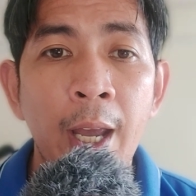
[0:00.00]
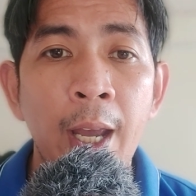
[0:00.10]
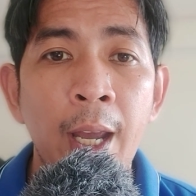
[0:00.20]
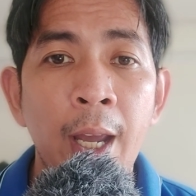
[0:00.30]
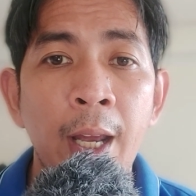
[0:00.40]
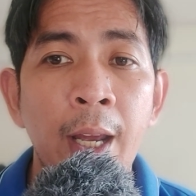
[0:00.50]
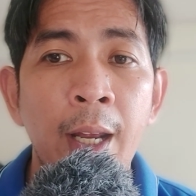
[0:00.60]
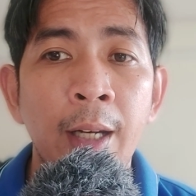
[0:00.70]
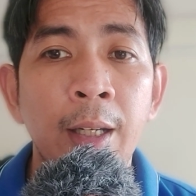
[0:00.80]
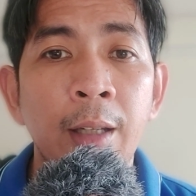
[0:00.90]

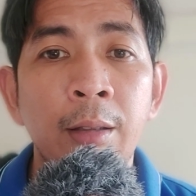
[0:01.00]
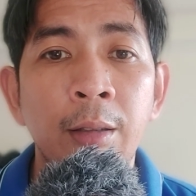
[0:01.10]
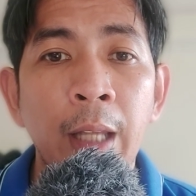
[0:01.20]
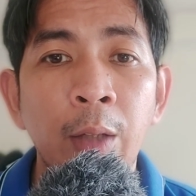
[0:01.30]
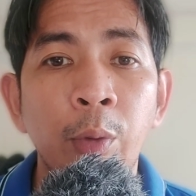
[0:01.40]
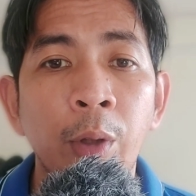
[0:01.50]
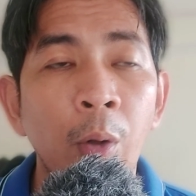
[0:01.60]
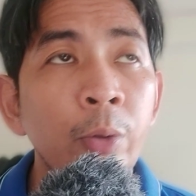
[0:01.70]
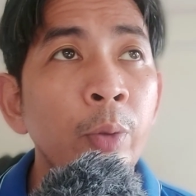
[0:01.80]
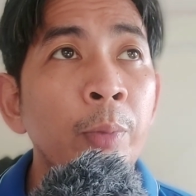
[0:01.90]
And that will
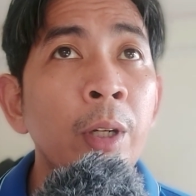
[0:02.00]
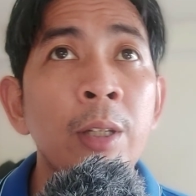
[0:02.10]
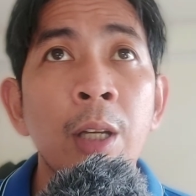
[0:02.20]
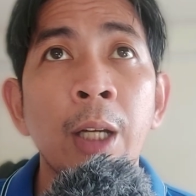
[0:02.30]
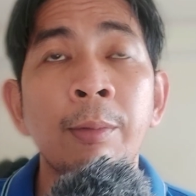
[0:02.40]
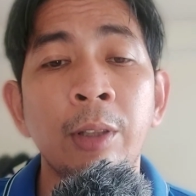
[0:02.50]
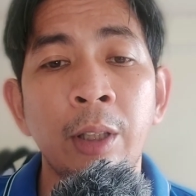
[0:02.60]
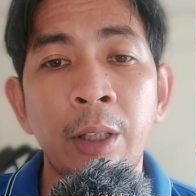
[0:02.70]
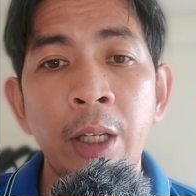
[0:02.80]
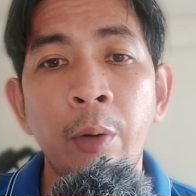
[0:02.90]
also be the time that
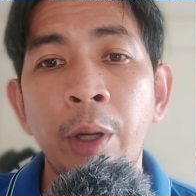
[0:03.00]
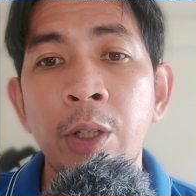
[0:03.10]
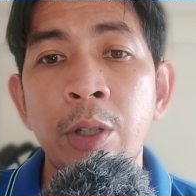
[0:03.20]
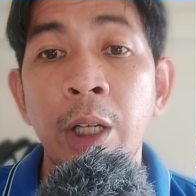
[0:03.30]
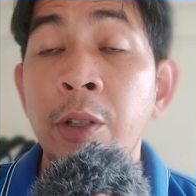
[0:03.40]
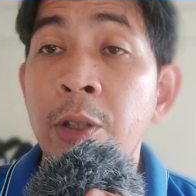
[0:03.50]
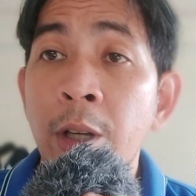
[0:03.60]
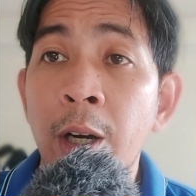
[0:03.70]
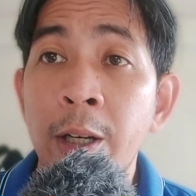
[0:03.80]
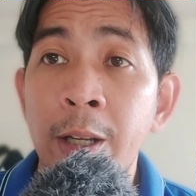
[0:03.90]
the DOH
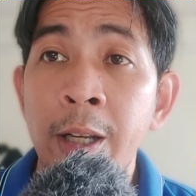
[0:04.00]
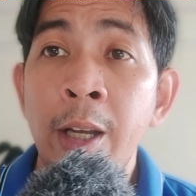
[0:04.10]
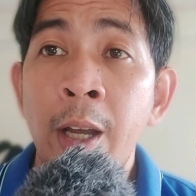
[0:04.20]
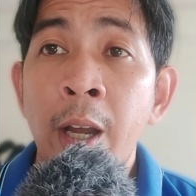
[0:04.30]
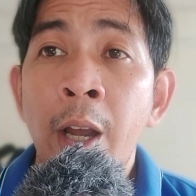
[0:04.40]
secretary